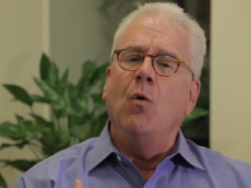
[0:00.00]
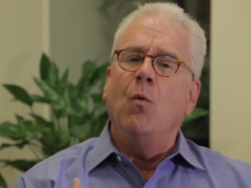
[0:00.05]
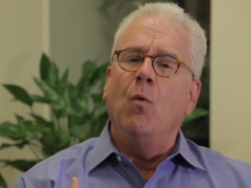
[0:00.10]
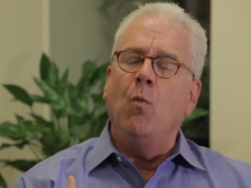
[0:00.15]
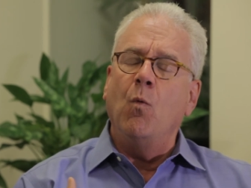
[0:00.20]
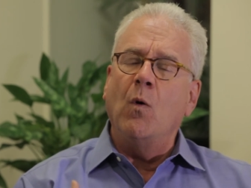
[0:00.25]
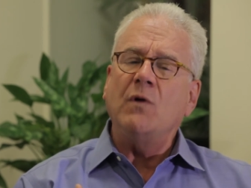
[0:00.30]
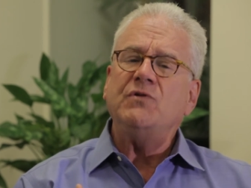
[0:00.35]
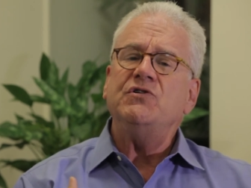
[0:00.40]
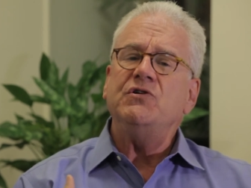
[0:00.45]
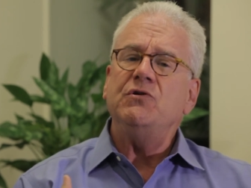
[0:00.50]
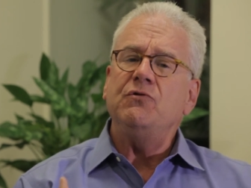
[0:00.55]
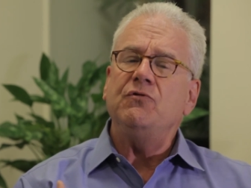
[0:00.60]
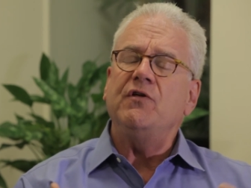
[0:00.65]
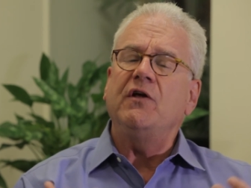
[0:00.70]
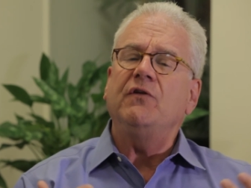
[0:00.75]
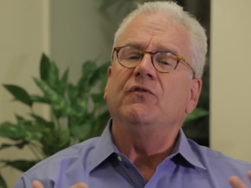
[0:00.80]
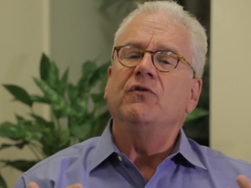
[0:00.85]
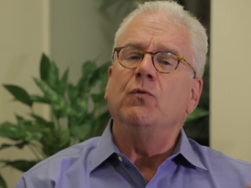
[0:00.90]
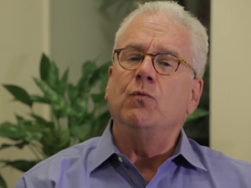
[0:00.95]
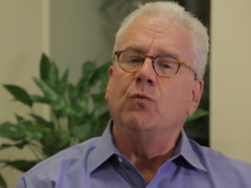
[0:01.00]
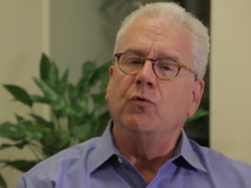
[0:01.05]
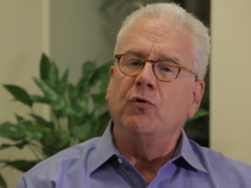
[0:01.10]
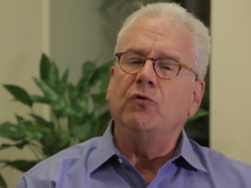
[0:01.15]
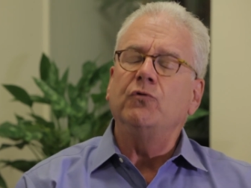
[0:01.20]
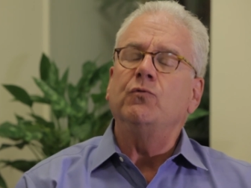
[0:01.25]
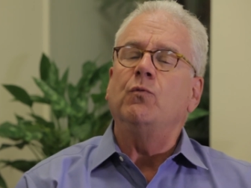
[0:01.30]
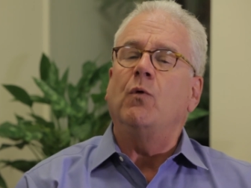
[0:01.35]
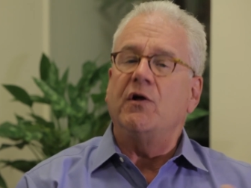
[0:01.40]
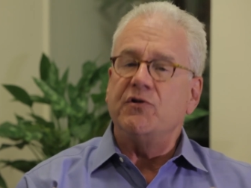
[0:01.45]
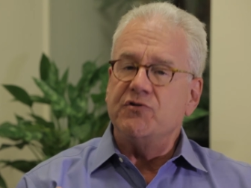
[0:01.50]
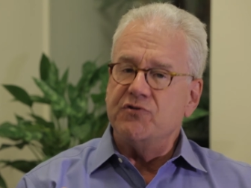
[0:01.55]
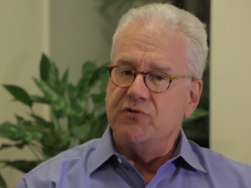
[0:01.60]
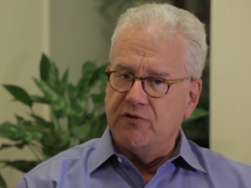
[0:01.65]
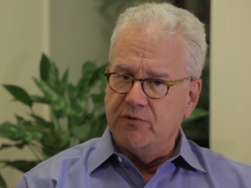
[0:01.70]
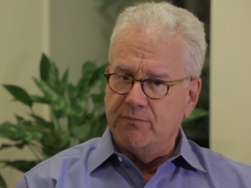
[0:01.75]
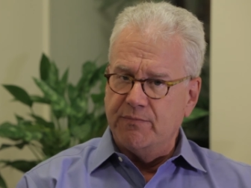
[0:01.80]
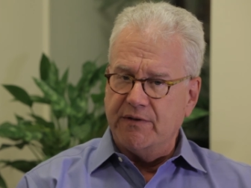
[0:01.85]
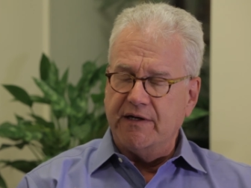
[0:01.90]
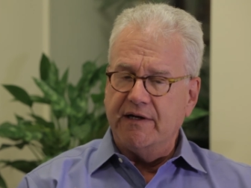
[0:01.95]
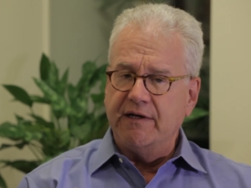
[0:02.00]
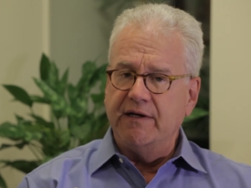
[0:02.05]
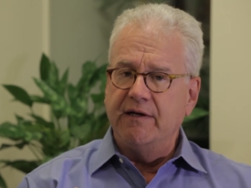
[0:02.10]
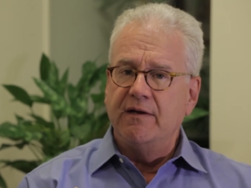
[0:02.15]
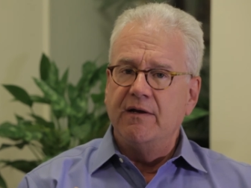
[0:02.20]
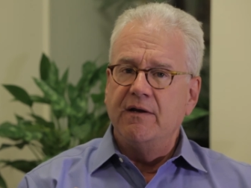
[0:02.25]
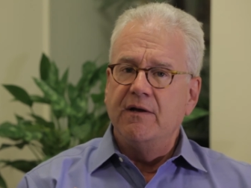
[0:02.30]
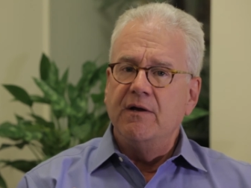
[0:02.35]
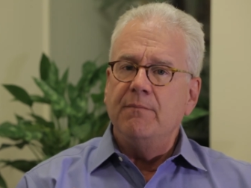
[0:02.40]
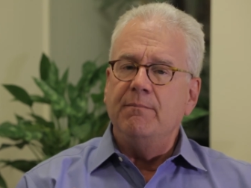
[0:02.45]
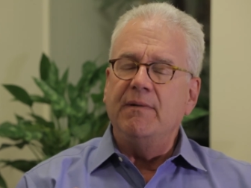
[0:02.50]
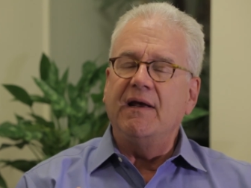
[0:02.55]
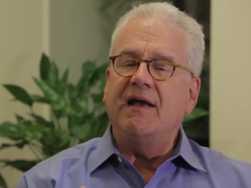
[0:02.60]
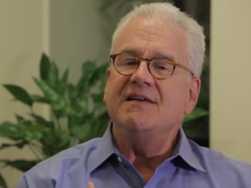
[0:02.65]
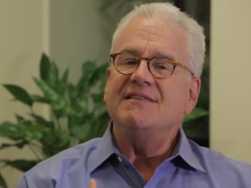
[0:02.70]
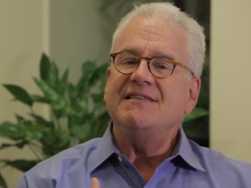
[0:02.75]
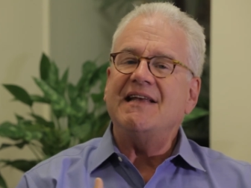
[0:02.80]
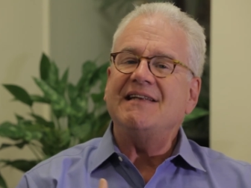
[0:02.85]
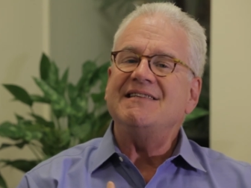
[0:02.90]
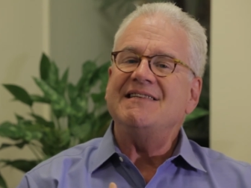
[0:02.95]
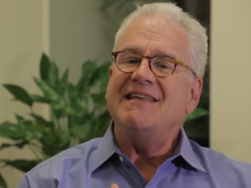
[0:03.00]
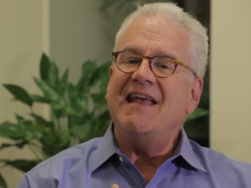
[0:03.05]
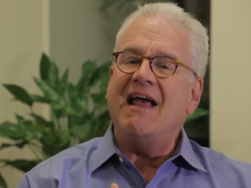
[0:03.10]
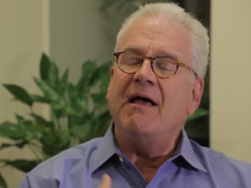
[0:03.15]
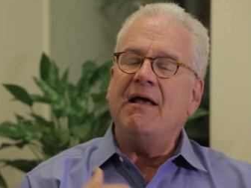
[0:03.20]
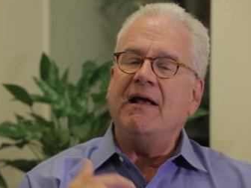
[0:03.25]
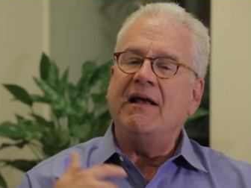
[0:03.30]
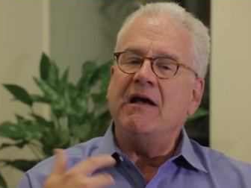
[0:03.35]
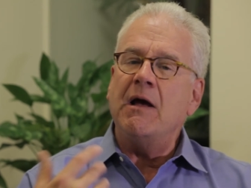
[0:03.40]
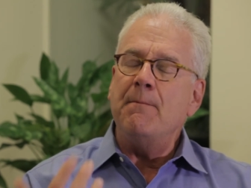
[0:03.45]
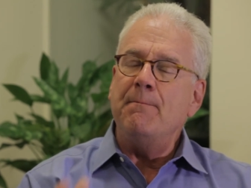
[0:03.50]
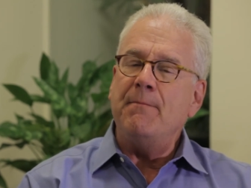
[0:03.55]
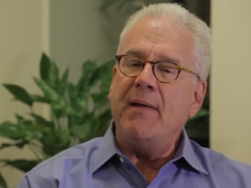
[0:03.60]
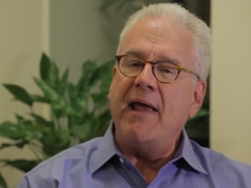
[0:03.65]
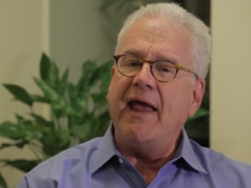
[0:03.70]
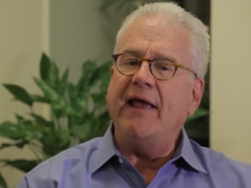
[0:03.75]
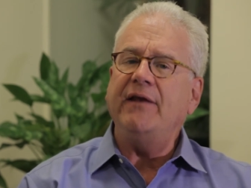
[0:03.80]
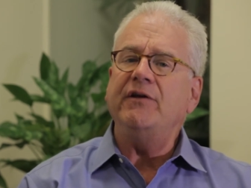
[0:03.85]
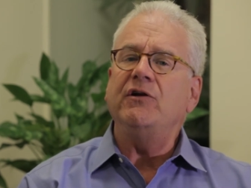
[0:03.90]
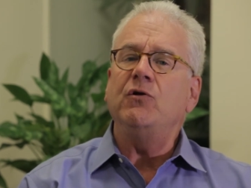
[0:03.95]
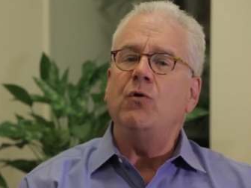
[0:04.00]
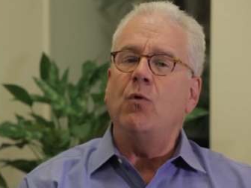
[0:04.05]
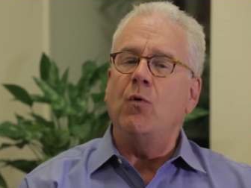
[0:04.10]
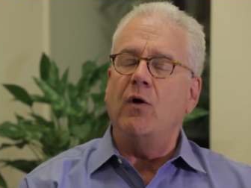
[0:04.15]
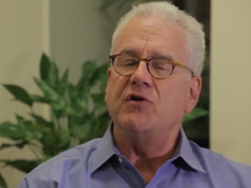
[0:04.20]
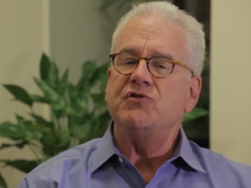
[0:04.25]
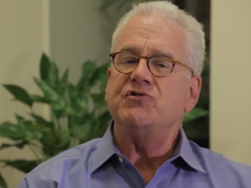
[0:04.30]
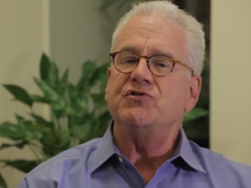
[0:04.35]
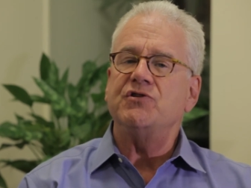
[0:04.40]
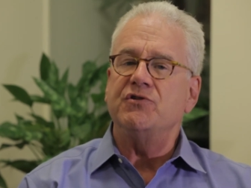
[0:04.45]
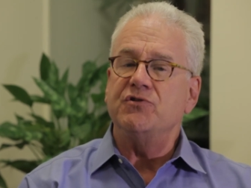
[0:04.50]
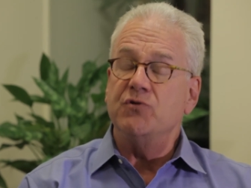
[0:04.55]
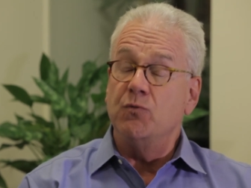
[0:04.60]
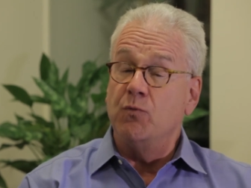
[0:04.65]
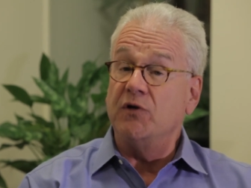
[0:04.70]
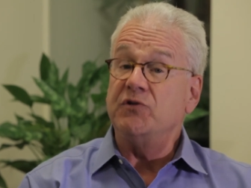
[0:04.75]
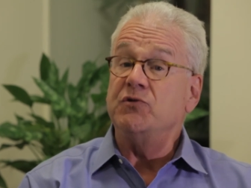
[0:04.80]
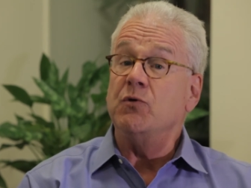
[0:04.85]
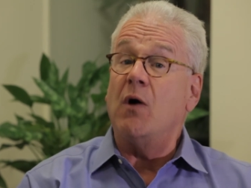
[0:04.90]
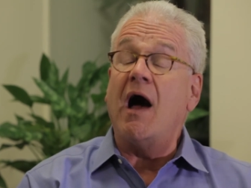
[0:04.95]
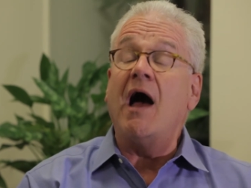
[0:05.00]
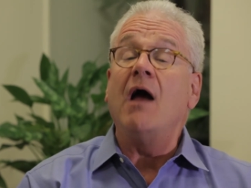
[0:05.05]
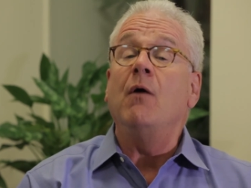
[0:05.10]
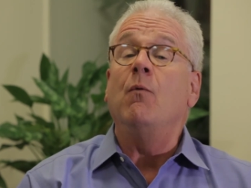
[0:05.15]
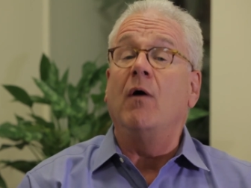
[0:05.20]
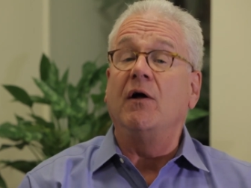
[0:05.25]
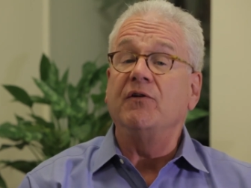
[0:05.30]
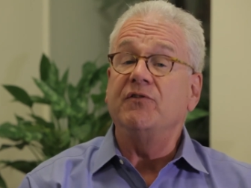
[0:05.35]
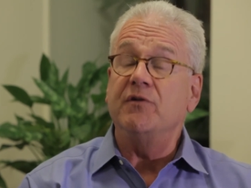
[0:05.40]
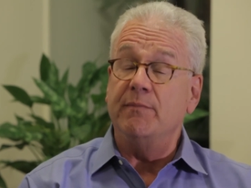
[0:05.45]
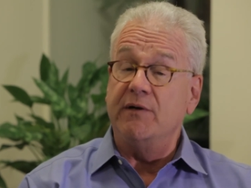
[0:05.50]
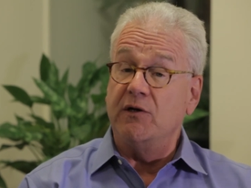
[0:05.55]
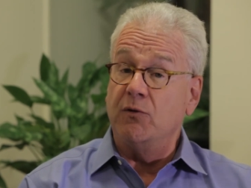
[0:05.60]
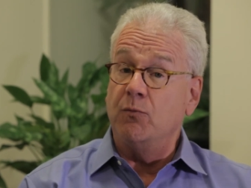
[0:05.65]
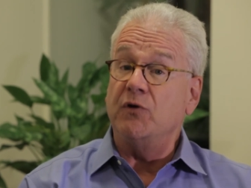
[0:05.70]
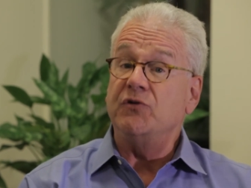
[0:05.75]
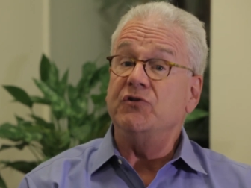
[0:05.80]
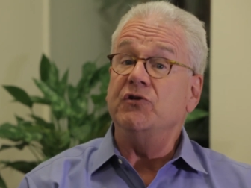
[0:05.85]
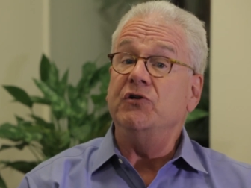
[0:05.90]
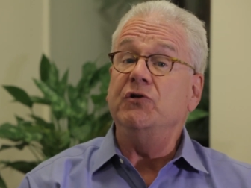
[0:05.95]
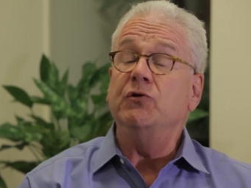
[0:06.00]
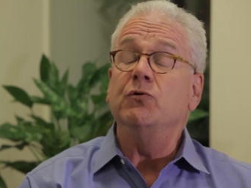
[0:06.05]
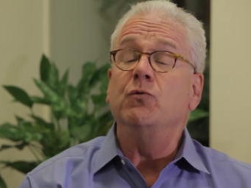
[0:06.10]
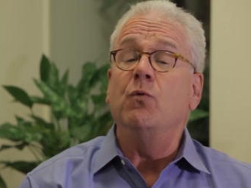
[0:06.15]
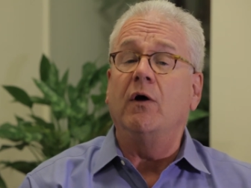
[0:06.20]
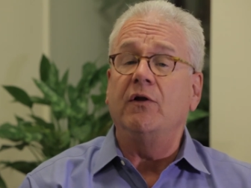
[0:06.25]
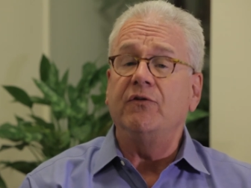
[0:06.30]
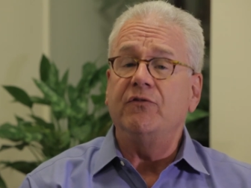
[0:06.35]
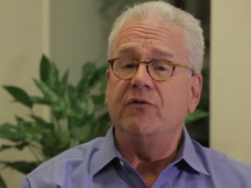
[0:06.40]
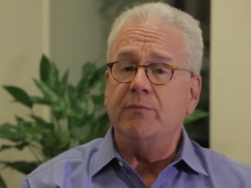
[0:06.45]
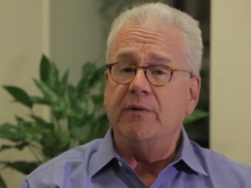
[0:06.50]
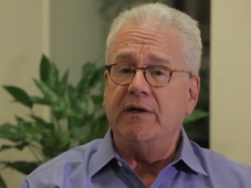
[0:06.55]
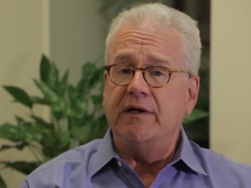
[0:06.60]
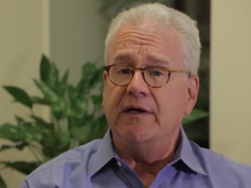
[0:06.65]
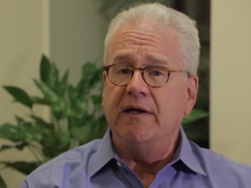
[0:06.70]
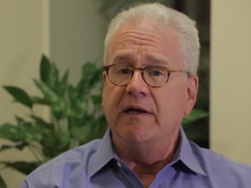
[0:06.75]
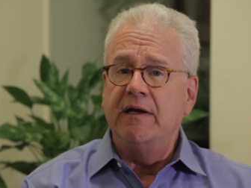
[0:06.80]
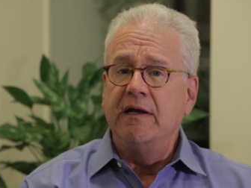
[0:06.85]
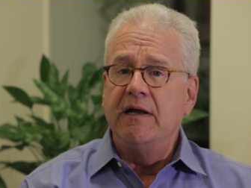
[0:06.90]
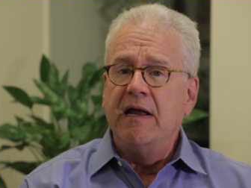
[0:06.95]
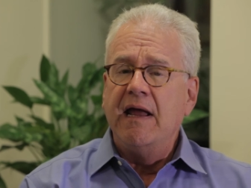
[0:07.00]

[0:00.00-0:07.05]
what do you think the world wants you to be? Because that's the companion question to what do I want to be or what do you want to be?